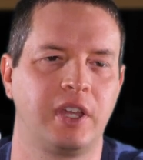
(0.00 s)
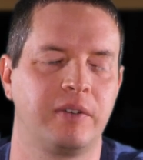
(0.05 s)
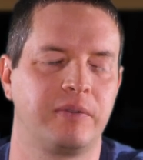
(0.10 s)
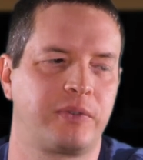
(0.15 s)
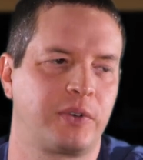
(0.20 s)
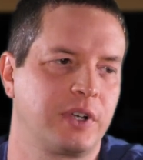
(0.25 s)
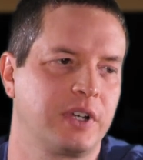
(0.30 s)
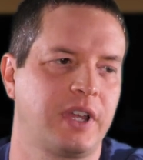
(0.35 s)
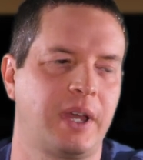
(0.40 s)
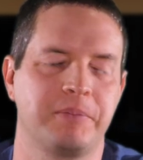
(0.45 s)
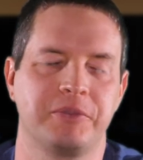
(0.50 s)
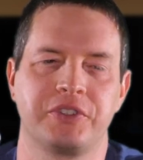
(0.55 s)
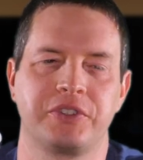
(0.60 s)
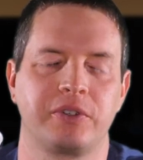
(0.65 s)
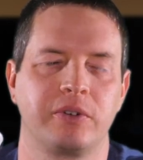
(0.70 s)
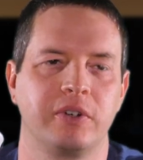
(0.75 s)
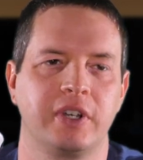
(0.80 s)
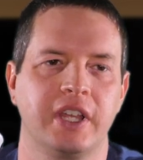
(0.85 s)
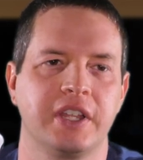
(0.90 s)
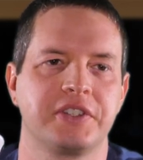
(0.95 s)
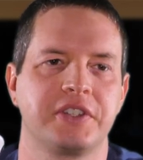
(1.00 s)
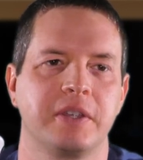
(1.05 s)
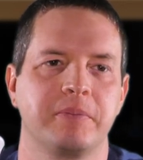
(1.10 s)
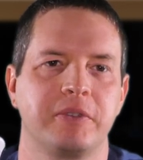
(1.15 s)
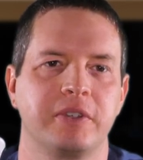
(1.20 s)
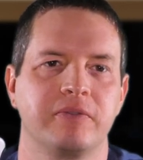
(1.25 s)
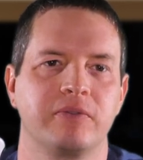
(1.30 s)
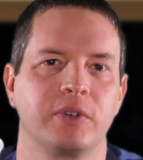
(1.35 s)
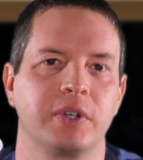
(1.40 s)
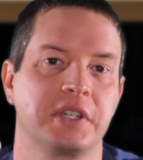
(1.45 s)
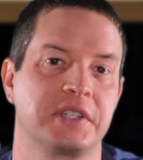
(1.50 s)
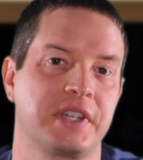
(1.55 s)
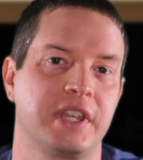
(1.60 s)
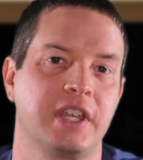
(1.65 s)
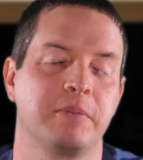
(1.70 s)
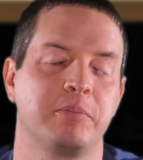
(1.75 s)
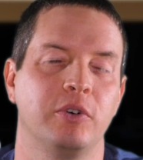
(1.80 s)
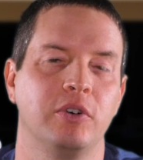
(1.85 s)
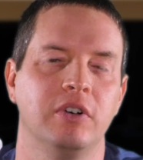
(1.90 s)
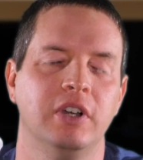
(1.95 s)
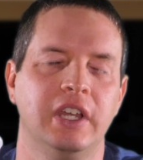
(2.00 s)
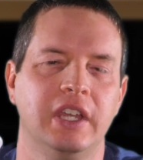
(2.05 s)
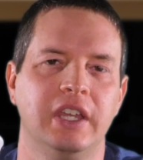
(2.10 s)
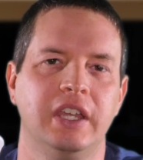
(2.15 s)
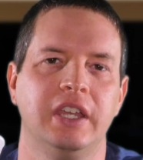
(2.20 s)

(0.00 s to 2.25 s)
for, I'm just throwing out something, for example,